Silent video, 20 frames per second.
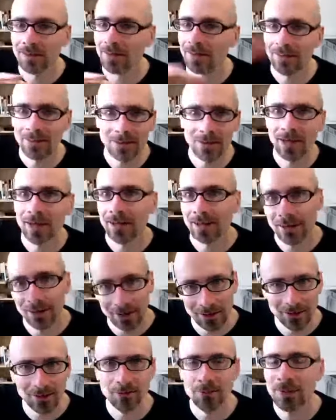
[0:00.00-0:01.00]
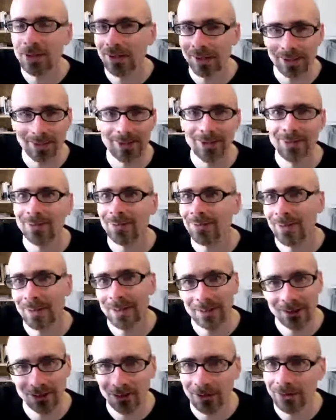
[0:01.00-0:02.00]
to the CIA and FBI and
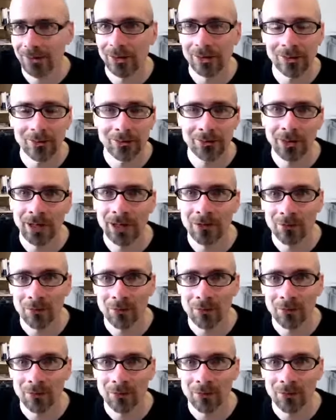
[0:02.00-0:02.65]
NSA and all the other